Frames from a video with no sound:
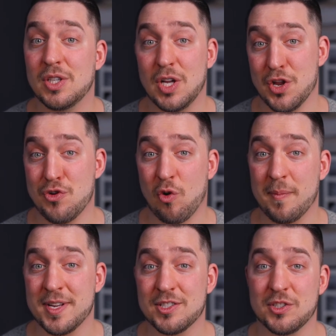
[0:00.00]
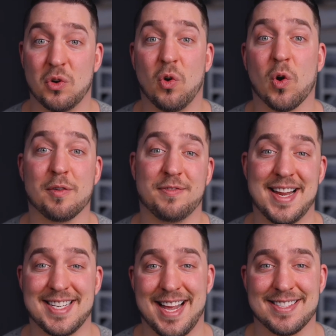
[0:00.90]
enormous, or
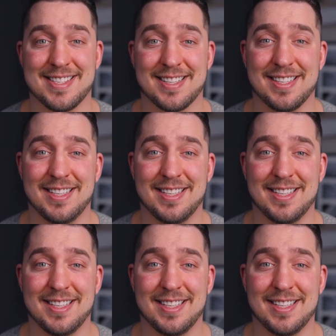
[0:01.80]
fantastic.